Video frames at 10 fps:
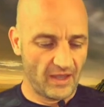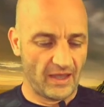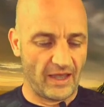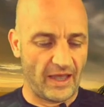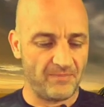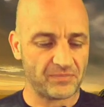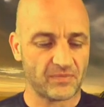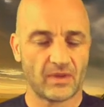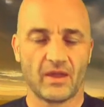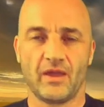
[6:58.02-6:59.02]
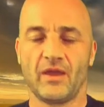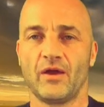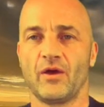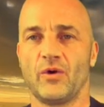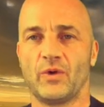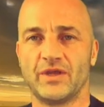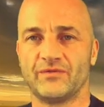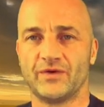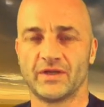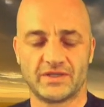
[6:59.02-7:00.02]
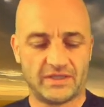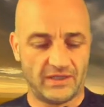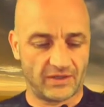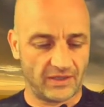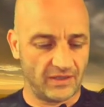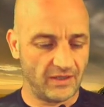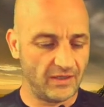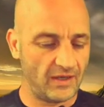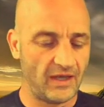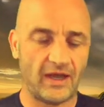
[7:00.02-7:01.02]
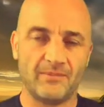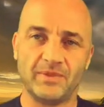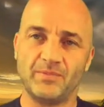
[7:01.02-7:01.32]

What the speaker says: When you're volunteering, be